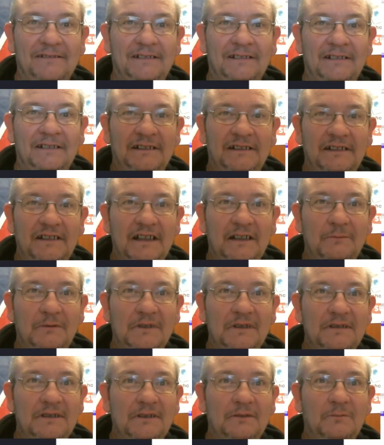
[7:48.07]
Yeah, we
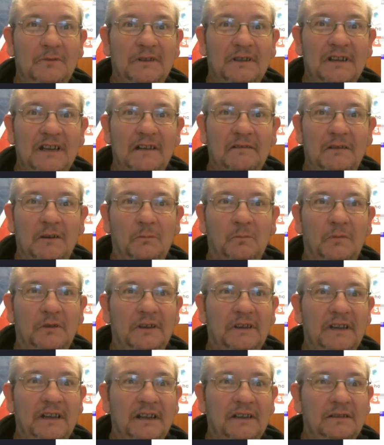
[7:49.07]
still want to carry on
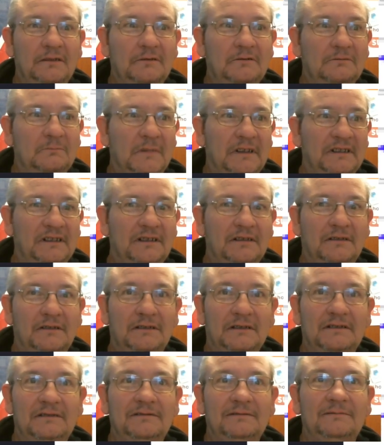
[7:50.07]
working. Oh my God,
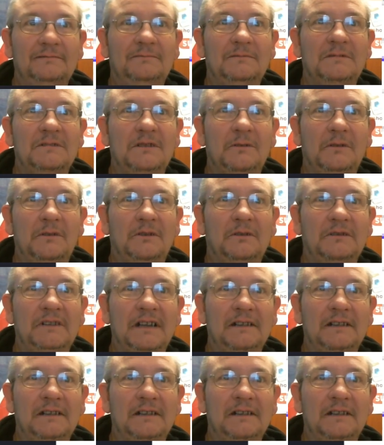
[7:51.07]
what's going on now?